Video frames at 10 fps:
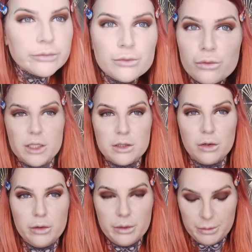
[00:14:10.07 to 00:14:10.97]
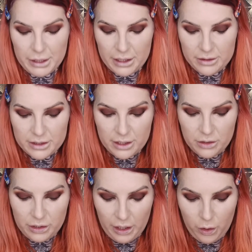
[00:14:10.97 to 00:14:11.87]
Okay, so I'll go with my
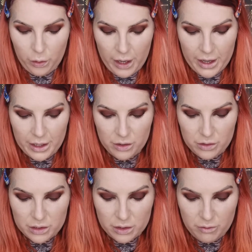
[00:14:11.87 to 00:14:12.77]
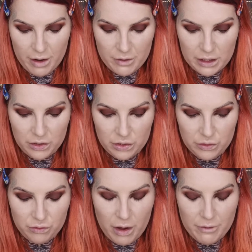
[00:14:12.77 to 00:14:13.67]
concealer now. I use the
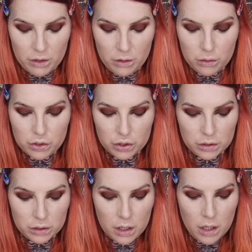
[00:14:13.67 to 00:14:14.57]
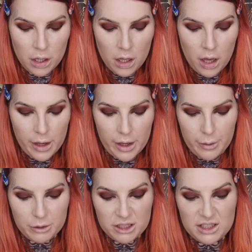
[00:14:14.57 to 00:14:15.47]
Revolution
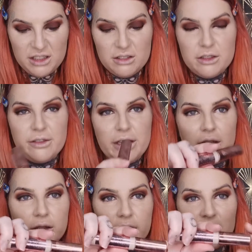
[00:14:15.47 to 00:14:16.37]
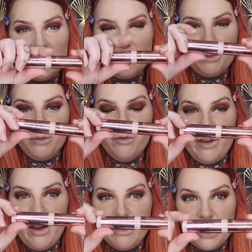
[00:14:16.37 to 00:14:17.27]
Conceal and Define. It's
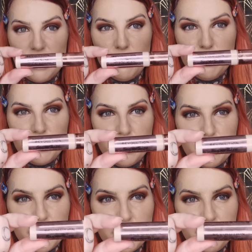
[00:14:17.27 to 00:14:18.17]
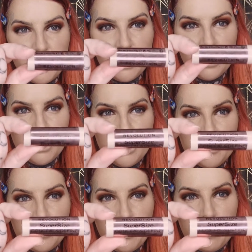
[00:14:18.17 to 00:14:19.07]
very cheap on Beauty Bay.
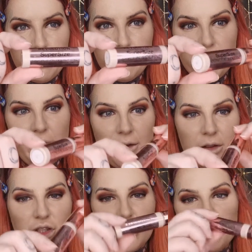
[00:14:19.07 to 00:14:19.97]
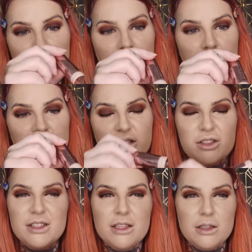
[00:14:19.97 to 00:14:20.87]
Very cheap. This is
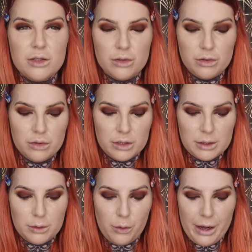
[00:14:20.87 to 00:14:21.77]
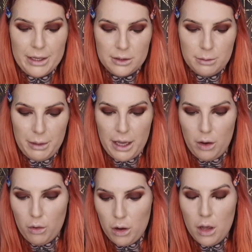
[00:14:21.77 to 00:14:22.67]
C2, so it's quite
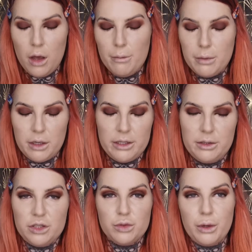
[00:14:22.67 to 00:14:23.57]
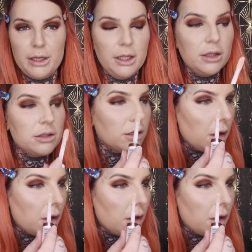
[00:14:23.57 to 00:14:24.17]
pale, but it's just what I need